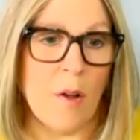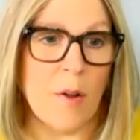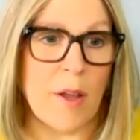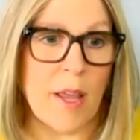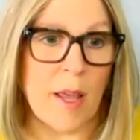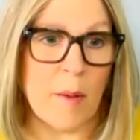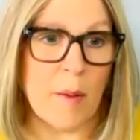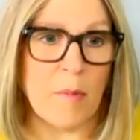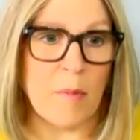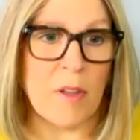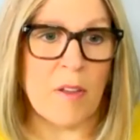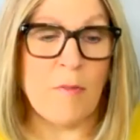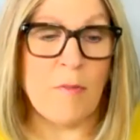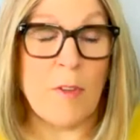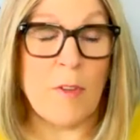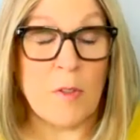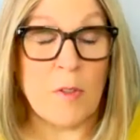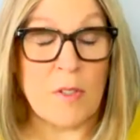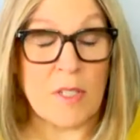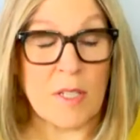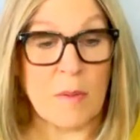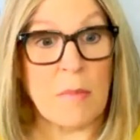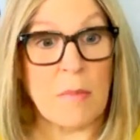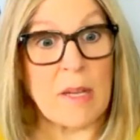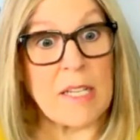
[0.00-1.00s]
I'm
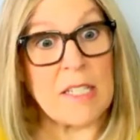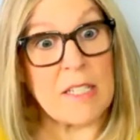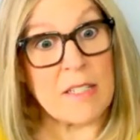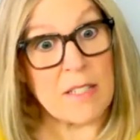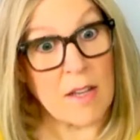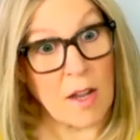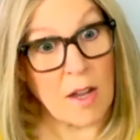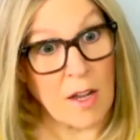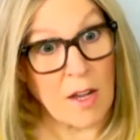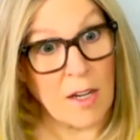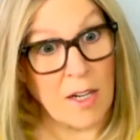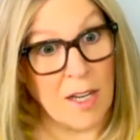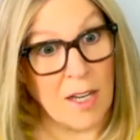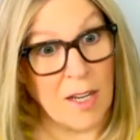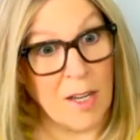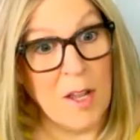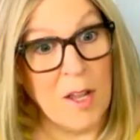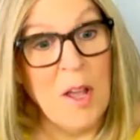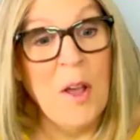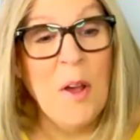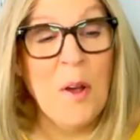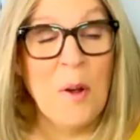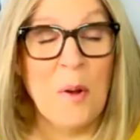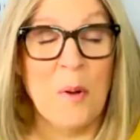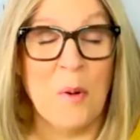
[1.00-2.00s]
confusing my sauna,
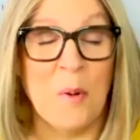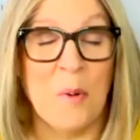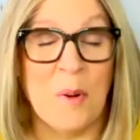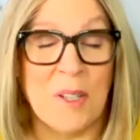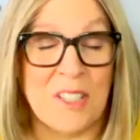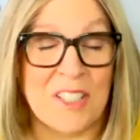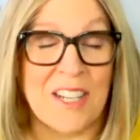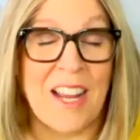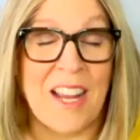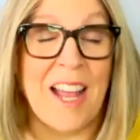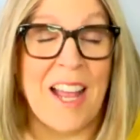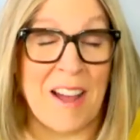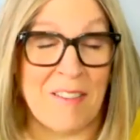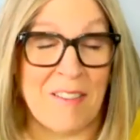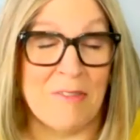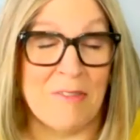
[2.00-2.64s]
which I have